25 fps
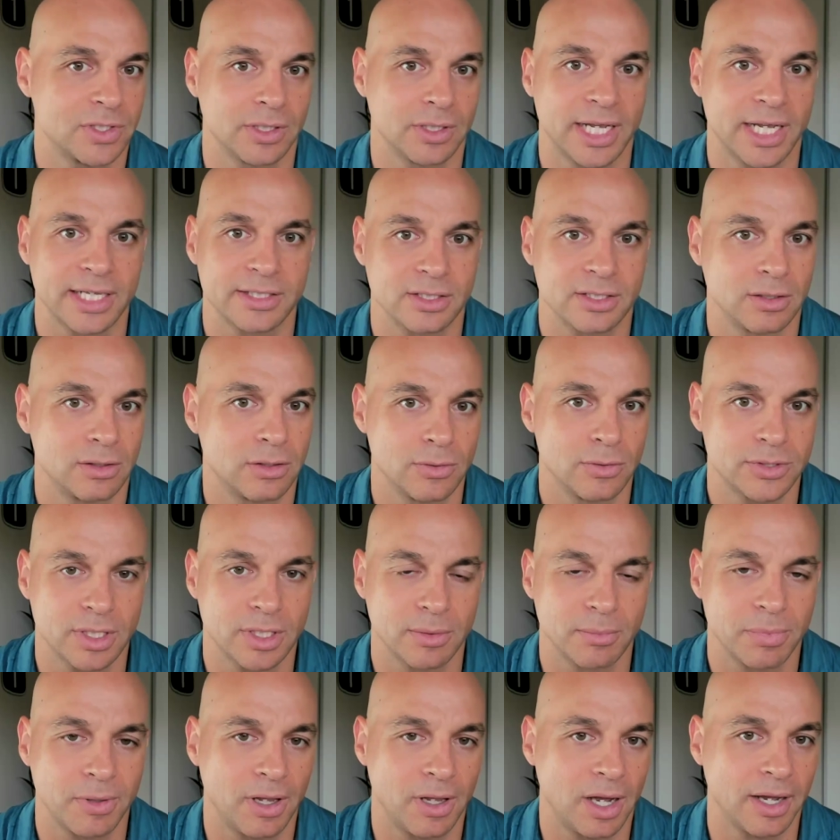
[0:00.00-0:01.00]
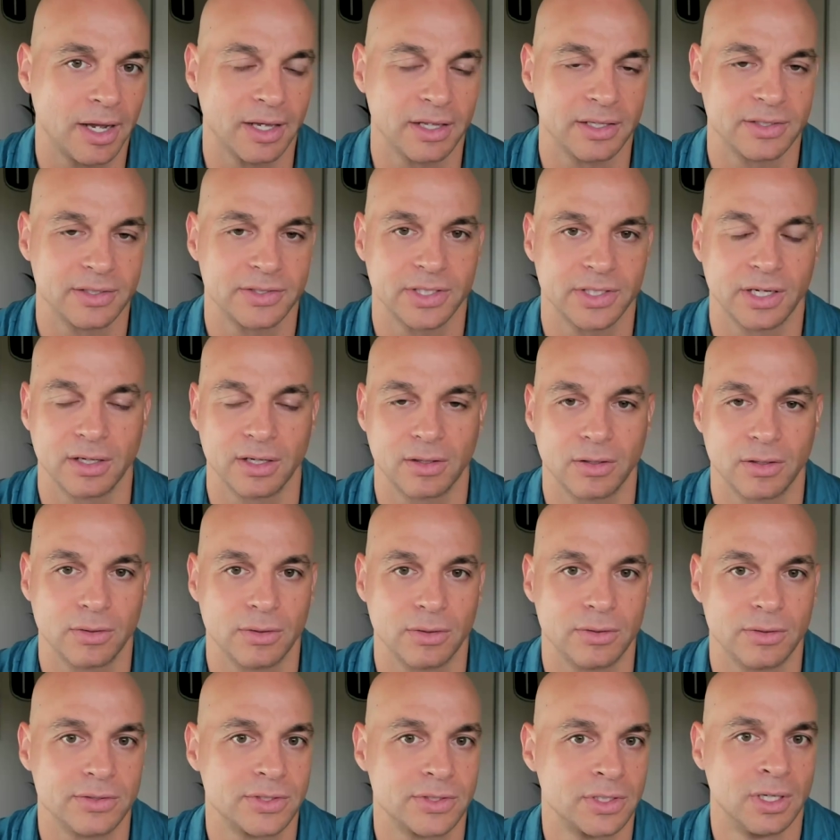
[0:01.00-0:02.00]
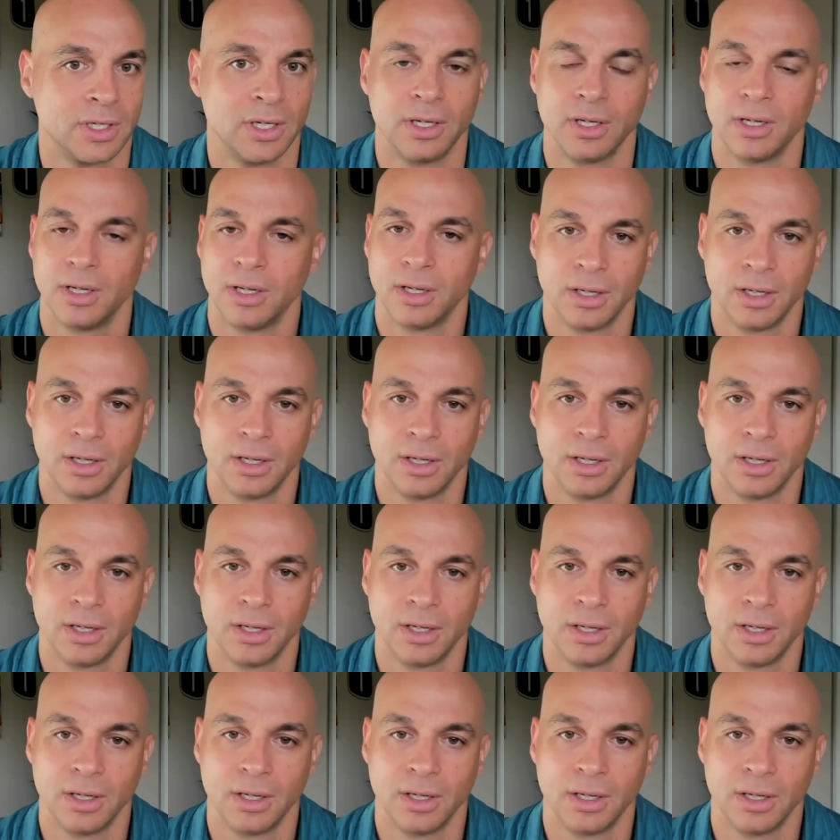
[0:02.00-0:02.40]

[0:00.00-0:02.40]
So that includes compliance, that includes